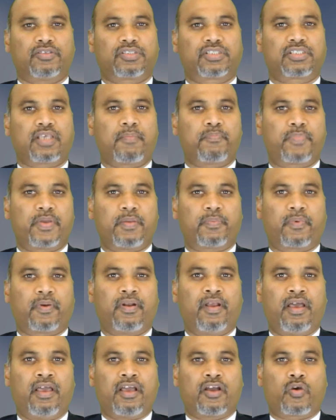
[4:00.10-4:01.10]
some
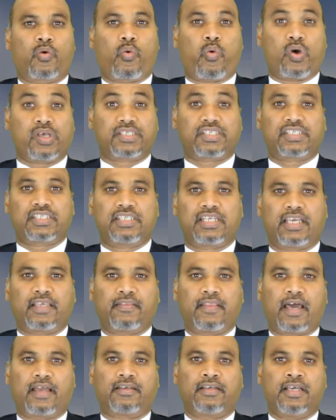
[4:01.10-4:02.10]
people
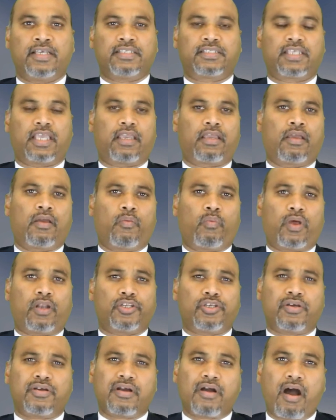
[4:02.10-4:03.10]
questioning that, saying,
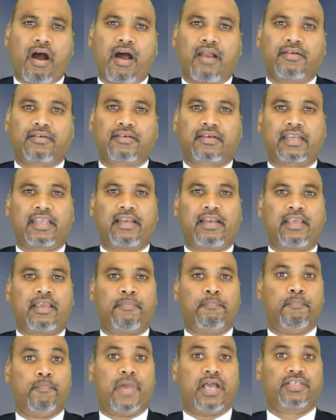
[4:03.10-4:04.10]
well, you can't really
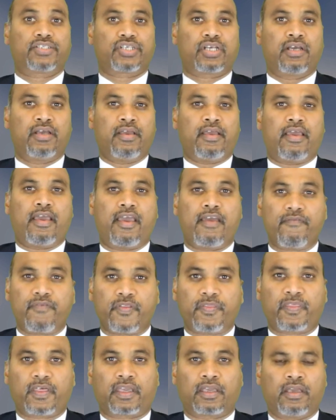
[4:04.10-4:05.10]
measure
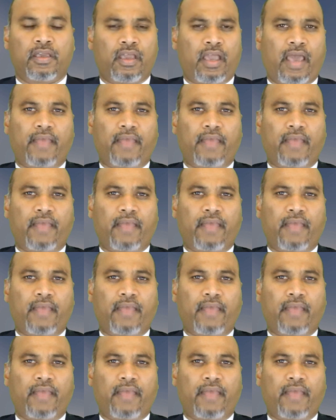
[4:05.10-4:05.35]
everything.